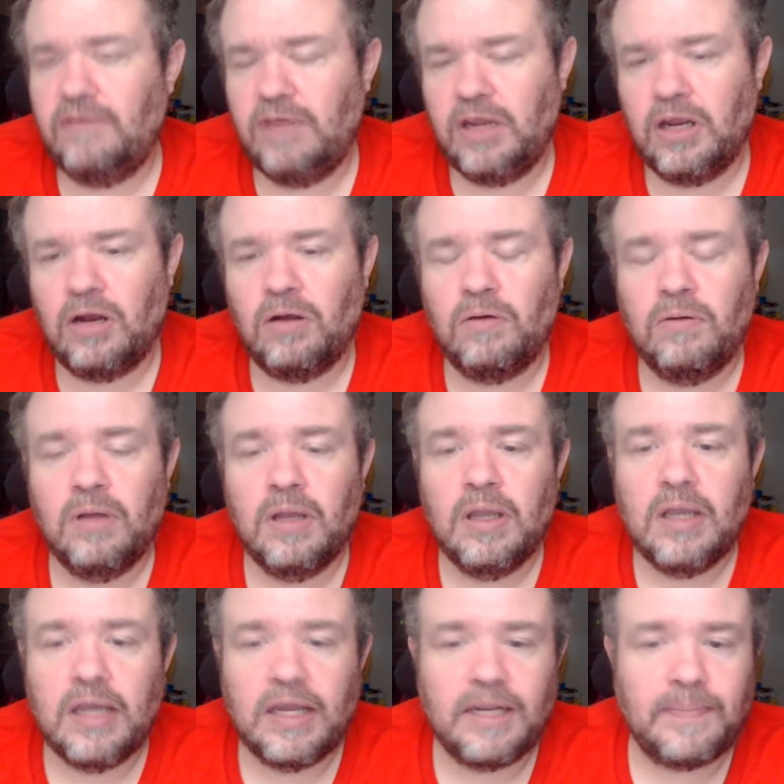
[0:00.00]

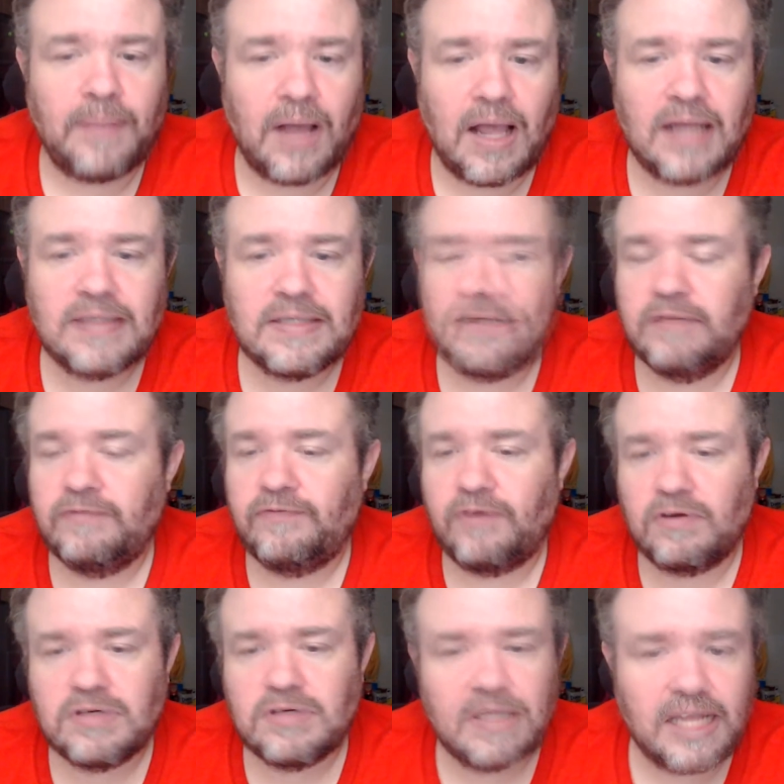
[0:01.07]
a deposit and
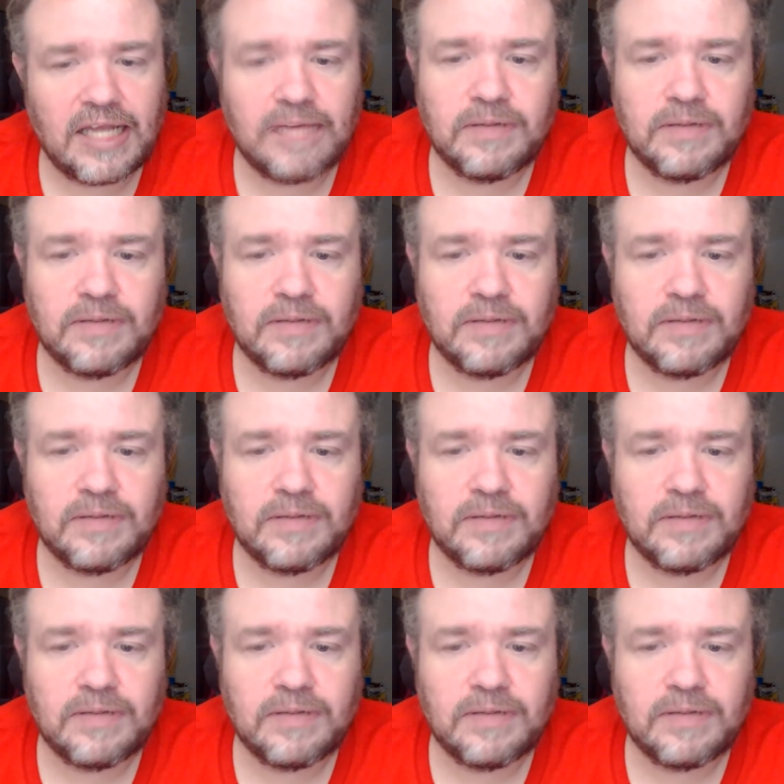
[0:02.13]
first and last